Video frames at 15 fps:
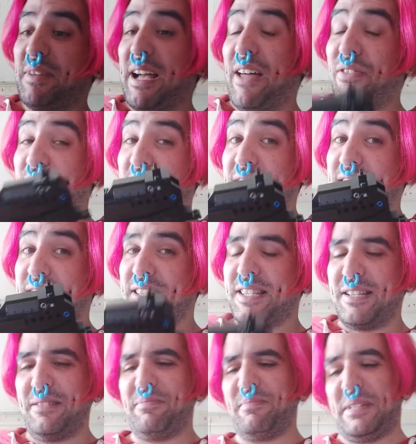And this
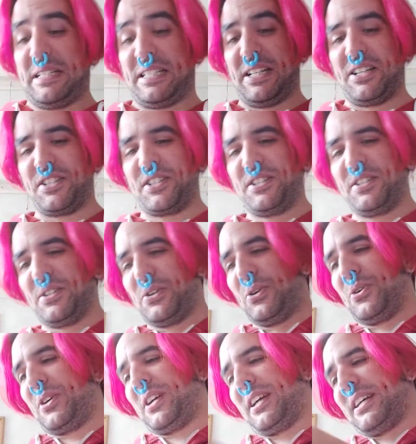doesn't
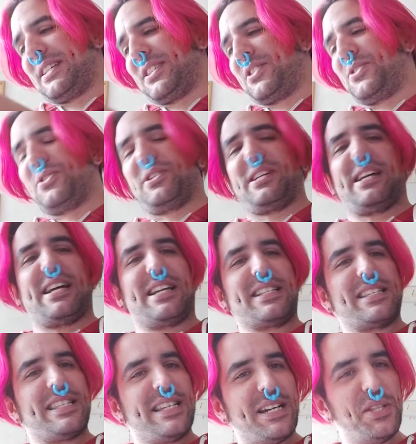look as good
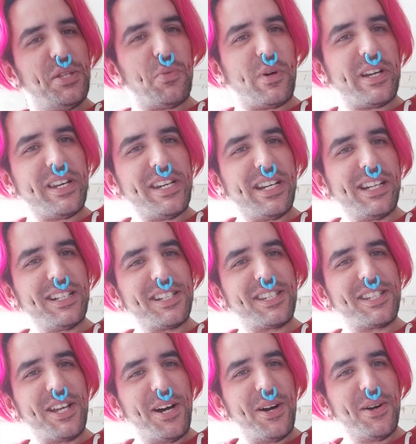as the other one.
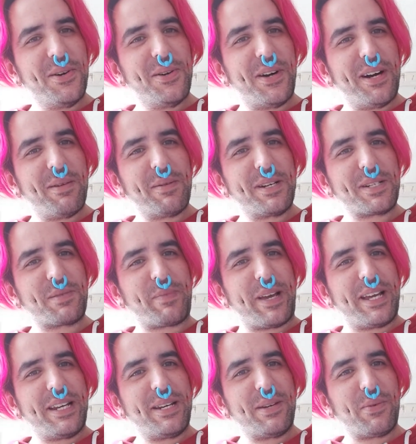So I'm going to
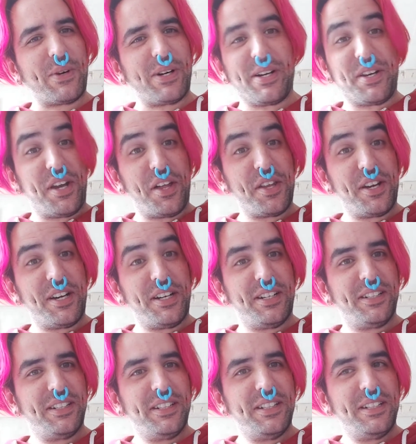spend, another
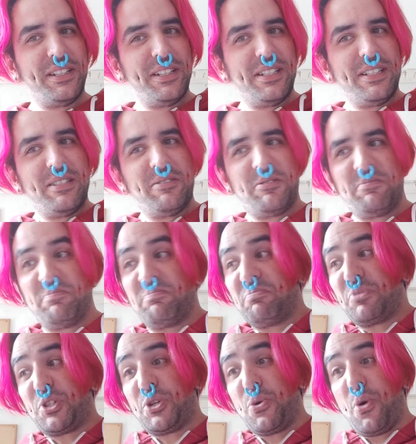
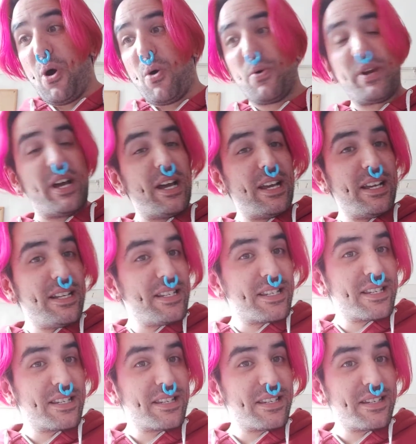2 whole
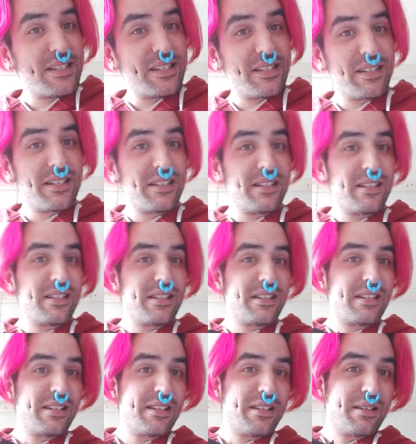days
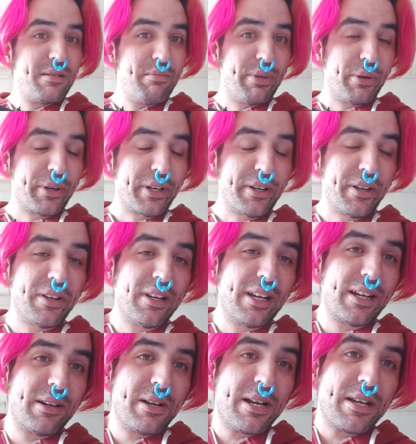building another
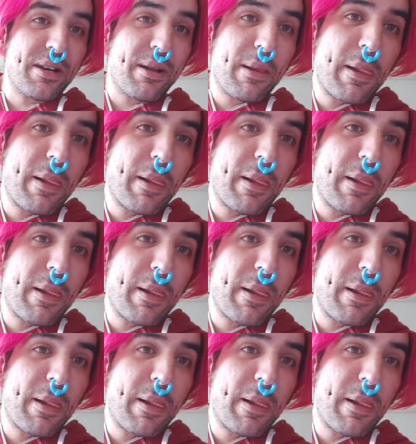Lego gun.